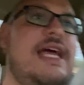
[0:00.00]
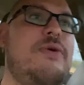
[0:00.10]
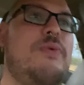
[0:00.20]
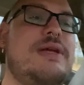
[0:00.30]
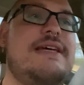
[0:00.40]

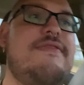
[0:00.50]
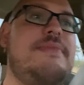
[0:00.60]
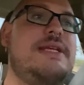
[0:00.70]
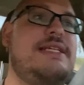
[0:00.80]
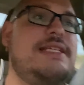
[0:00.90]
Once
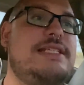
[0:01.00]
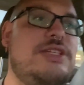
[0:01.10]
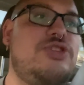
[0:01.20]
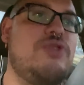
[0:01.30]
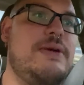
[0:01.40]
everybody sees the
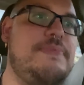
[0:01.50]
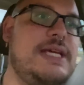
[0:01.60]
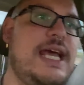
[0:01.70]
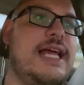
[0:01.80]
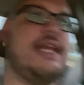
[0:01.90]
script
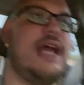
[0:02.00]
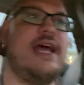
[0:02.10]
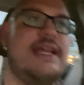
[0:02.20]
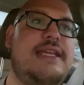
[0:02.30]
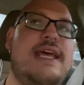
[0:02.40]
and
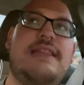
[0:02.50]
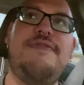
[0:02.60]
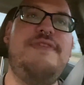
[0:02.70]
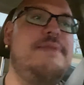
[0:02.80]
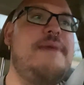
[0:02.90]
I get the
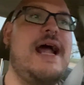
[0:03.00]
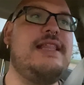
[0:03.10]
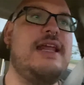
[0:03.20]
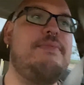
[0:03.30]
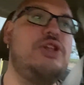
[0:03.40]
feedback
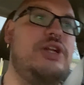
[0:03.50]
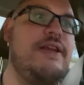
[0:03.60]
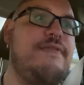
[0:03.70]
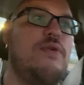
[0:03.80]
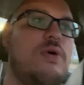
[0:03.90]
that I'm
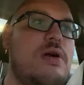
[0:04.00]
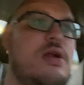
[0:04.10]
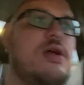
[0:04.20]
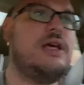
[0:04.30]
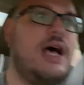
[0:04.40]
looking for,
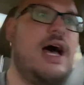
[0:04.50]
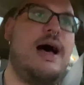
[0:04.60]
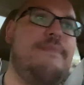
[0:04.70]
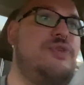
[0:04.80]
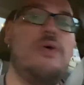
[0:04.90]

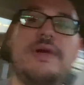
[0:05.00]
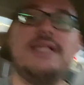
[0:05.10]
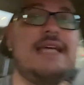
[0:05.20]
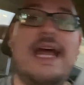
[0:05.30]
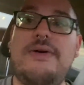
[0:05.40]
I'm going to
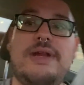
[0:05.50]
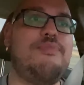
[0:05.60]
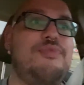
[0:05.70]
town and